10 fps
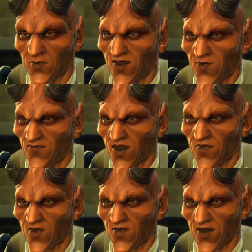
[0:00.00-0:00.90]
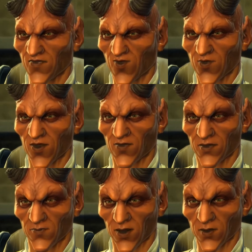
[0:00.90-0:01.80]
Unless we find a collector, we'll
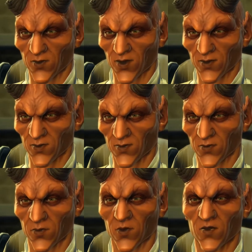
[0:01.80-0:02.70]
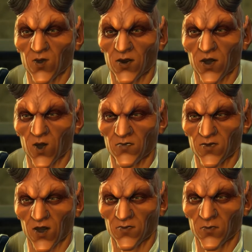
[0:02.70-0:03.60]
need to fence these. Quick turnaround will
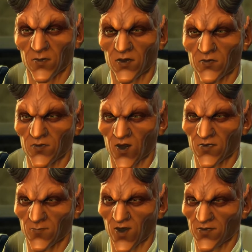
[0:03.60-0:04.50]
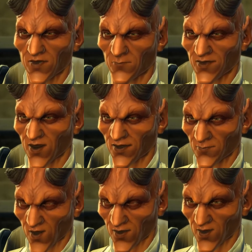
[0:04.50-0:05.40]
forfeit a big cut, but it'll be a
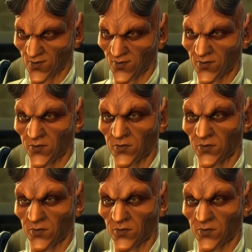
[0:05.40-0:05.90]
nice bonus.